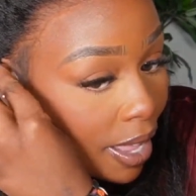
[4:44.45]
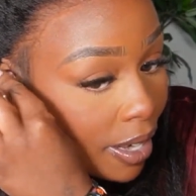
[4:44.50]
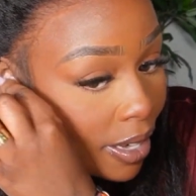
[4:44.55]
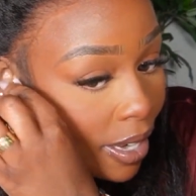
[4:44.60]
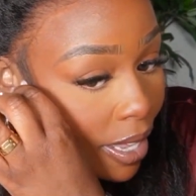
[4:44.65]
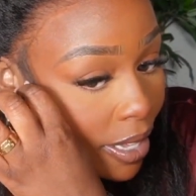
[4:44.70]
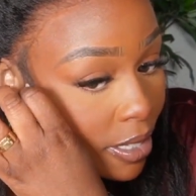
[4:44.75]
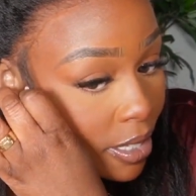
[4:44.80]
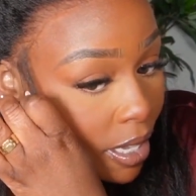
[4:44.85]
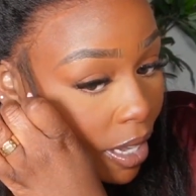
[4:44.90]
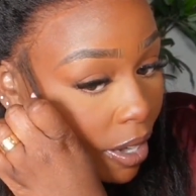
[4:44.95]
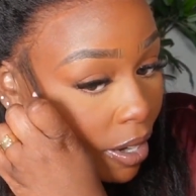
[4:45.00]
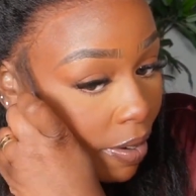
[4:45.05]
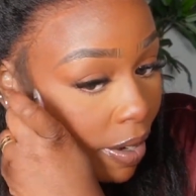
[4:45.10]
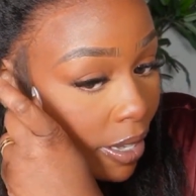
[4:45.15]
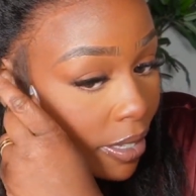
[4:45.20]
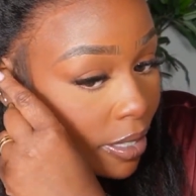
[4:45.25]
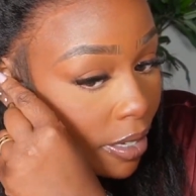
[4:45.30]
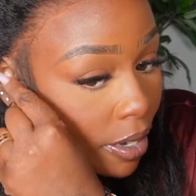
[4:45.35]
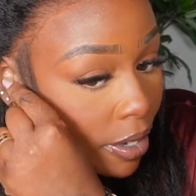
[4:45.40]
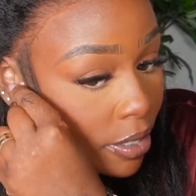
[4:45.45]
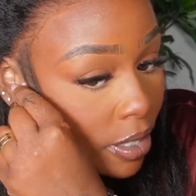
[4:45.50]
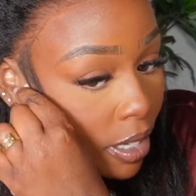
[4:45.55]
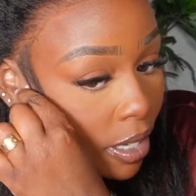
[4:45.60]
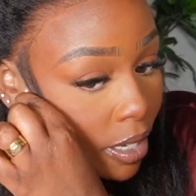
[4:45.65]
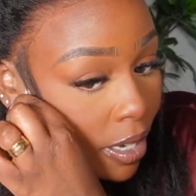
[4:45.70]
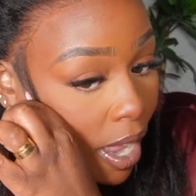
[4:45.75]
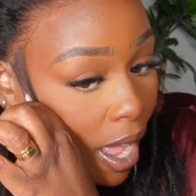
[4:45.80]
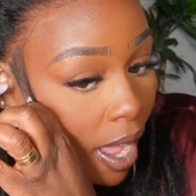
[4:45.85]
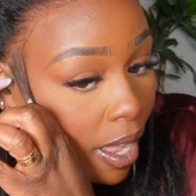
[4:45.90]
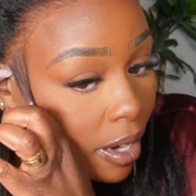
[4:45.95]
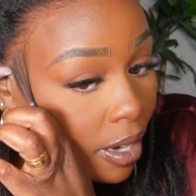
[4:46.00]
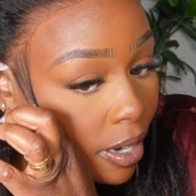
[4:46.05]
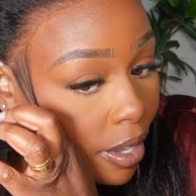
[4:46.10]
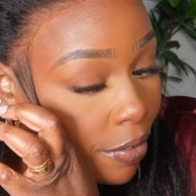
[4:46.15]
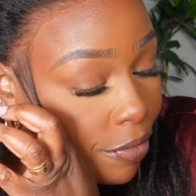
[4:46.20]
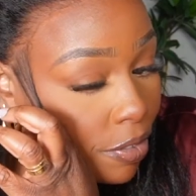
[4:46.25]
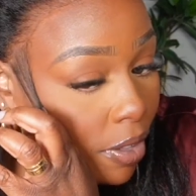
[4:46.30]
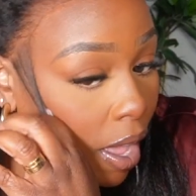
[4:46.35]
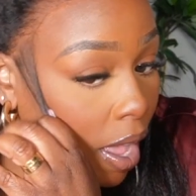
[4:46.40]
lace area right there to not
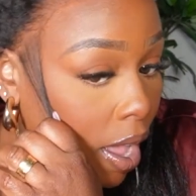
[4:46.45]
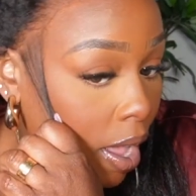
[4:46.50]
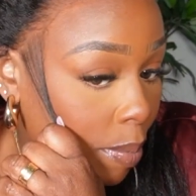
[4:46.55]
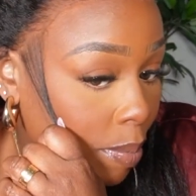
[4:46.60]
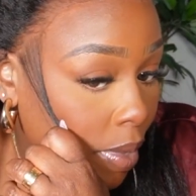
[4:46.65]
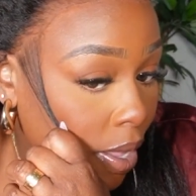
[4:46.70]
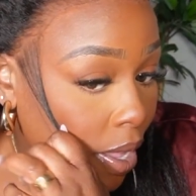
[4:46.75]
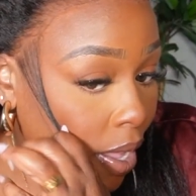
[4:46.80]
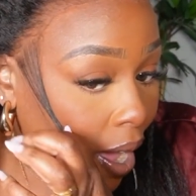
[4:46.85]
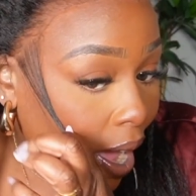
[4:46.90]
lift up.